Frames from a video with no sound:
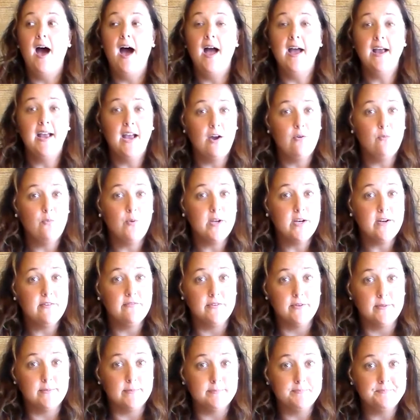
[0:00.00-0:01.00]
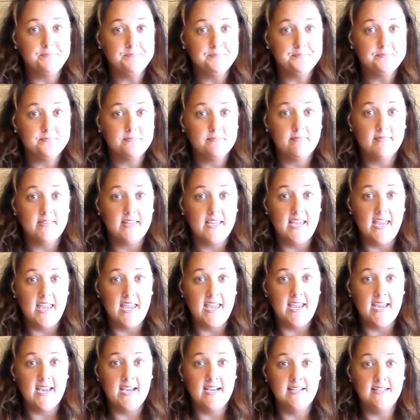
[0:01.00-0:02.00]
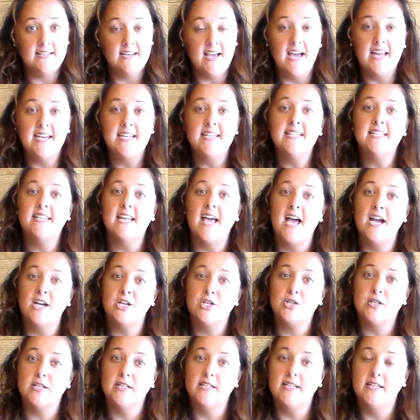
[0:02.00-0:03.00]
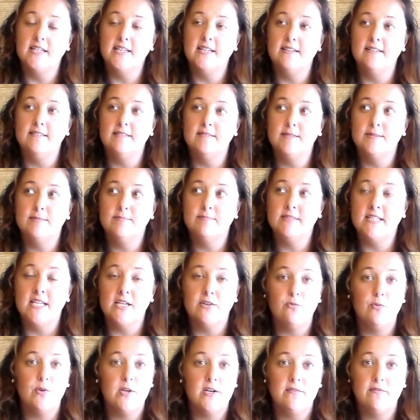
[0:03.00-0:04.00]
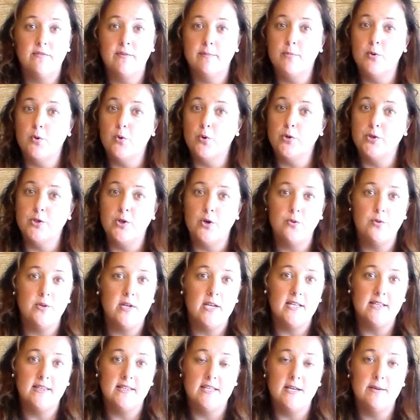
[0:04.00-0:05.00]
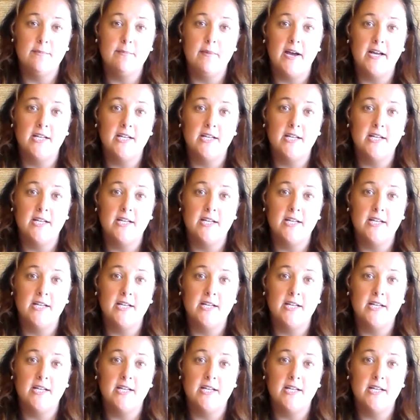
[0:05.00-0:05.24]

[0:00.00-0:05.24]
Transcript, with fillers: I got rid of them, and I didn't actually get rid of them or donate them.